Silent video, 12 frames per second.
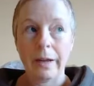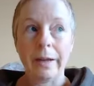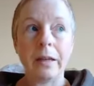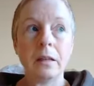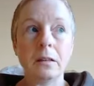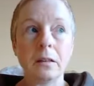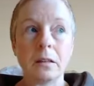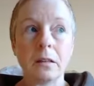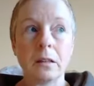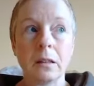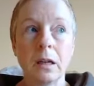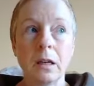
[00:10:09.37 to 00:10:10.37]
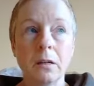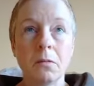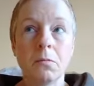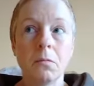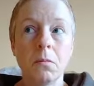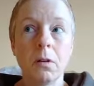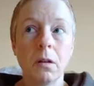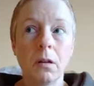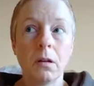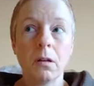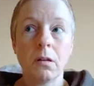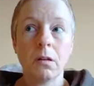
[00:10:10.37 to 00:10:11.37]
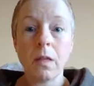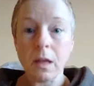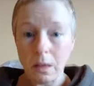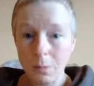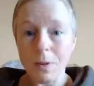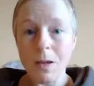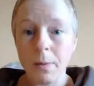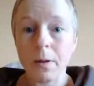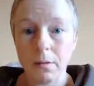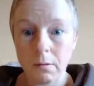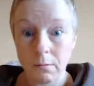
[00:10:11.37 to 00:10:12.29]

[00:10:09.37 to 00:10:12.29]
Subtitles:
And that can be a bit,